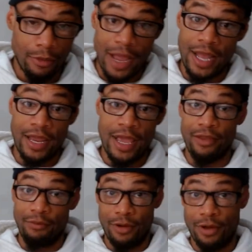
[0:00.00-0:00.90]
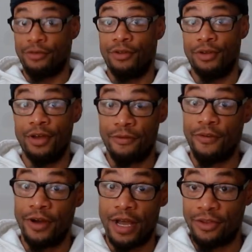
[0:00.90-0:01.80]
raggedy ass brothers and cut the
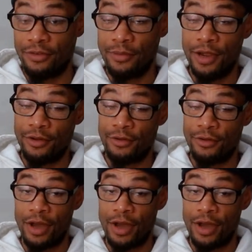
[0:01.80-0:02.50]
fuck out of some hair too.